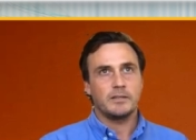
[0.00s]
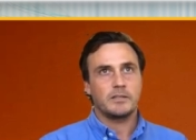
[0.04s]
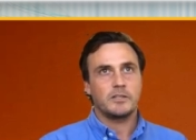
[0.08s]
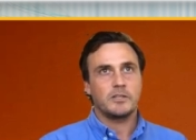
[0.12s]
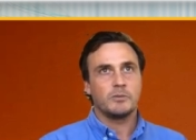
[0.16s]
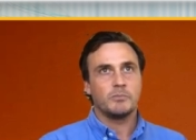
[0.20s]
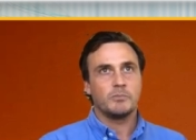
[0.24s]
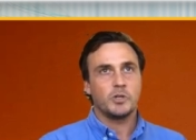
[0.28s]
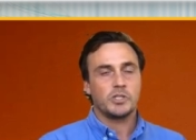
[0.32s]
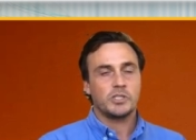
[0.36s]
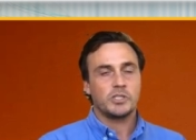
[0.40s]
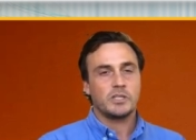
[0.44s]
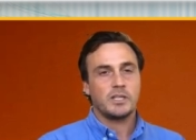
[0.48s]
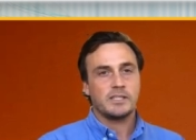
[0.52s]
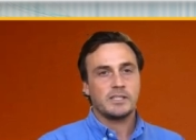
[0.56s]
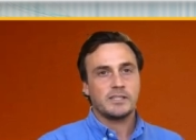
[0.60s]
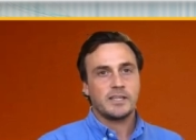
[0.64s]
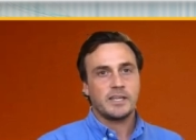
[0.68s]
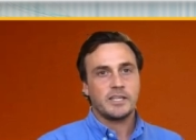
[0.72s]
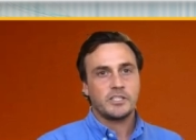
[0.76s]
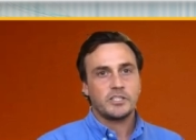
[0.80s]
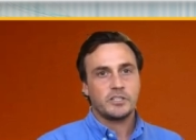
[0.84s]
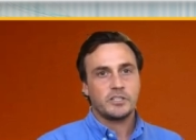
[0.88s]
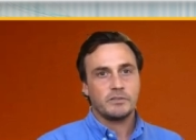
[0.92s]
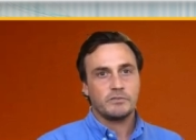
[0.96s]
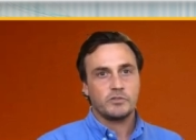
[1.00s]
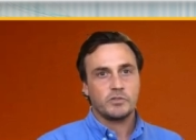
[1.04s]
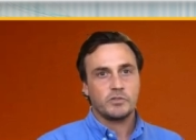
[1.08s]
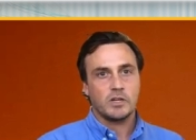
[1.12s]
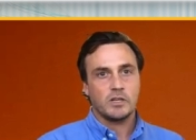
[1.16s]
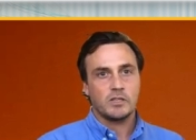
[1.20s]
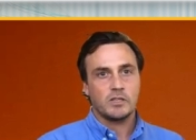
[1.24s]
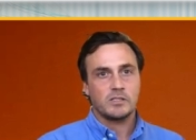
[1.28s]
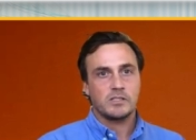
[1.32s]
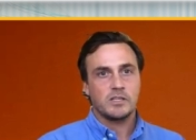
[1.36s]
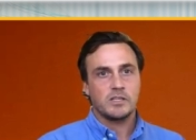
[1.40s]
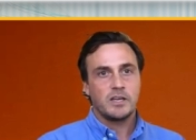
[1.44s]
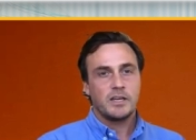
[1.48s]
commercialization of
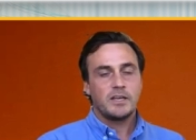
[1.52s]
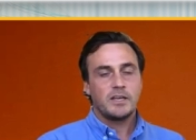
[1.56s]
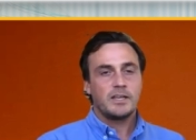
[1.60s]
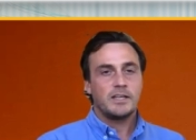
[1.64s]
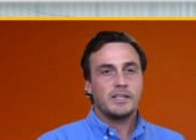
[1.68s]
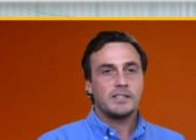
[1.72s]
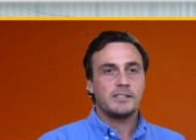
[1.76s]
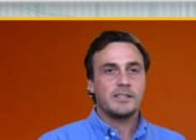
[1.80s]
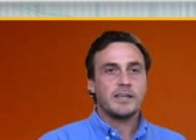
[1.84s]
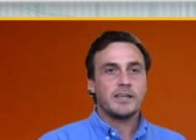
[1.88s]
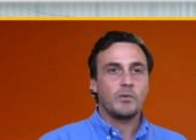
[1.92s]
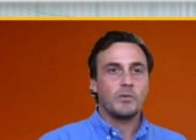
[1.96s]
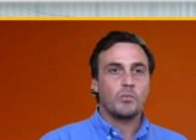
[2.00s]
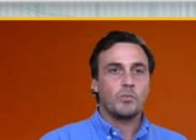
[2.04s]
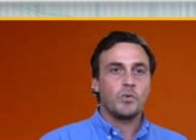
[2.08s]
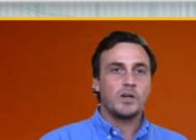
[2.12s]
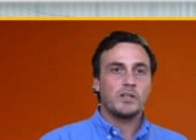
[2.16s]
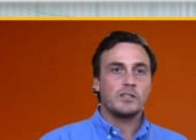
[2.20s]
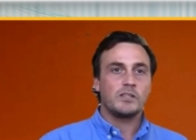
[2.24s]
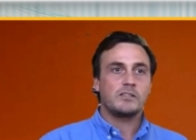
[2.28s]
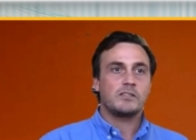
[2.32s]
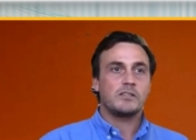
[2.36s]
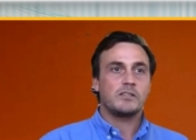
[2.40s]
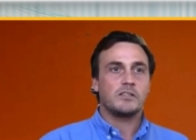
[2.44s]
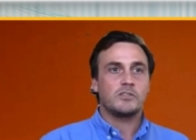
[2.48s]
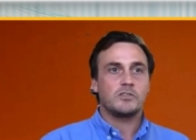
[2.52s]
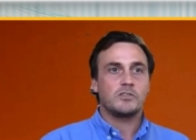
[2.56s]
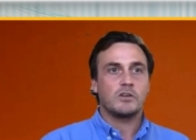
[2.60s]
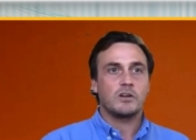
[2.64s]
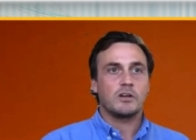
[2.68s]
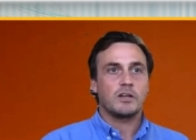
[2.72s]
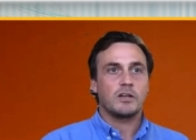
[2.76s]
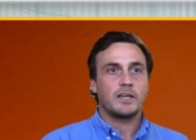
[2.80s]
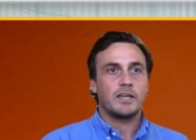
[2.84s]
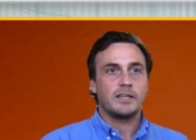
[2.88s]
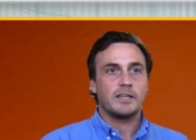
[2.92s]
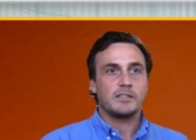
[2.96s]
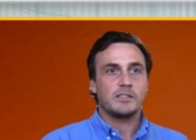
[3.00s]
drugs is that once a
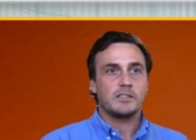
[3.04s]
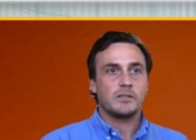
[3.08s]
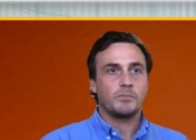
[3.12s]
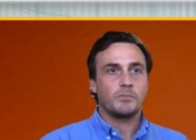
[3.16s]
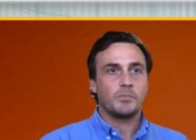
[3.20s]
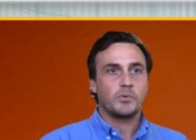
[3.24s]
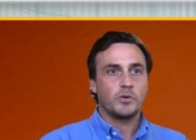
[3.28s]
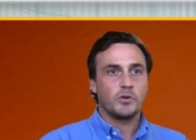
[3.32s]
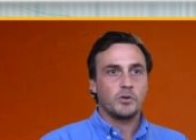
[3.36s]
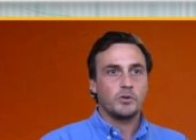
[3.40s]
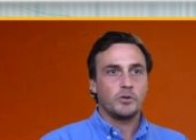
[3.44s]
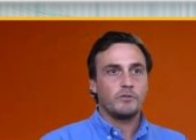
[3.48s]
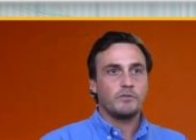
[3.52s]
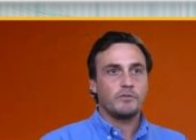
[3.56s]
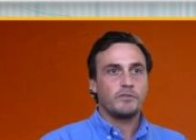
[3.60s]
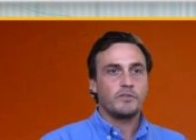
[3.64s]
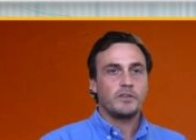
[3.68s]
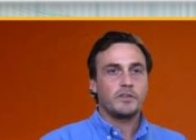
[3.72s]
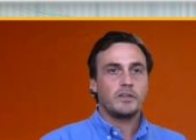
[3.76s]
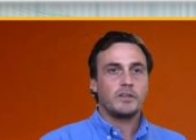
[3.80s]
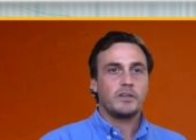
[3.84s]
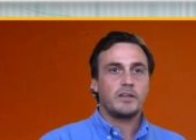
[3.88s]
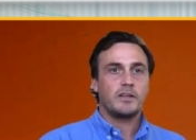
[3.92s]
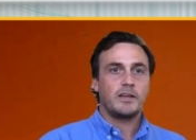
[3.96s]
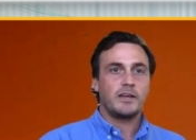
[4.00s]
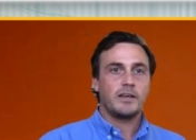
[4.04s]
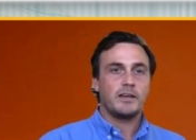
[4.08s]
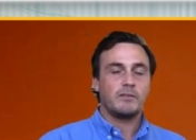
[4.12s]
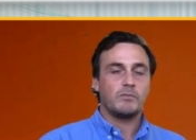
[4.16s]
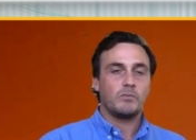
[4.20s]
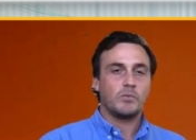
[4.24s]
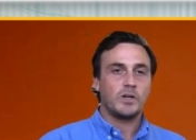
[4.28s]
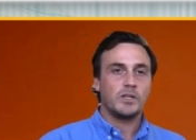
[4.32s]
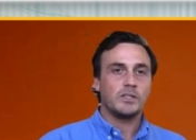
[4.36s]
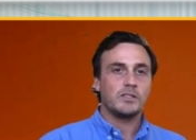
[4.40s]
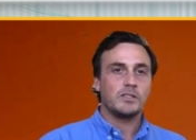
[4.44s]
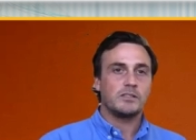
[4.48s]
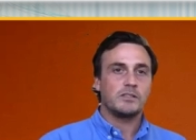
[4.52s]
drug gets approved and
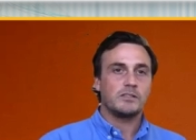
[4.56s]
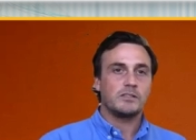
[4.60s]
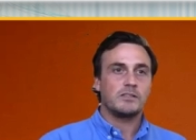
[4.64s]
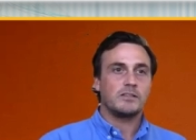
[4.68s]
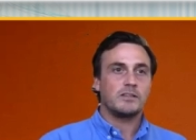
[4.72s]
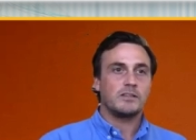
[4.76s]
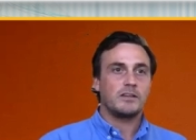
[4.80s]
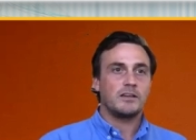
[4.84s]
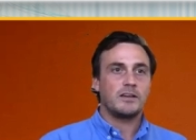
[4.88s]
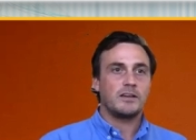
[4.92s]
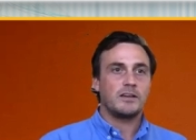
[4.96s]
once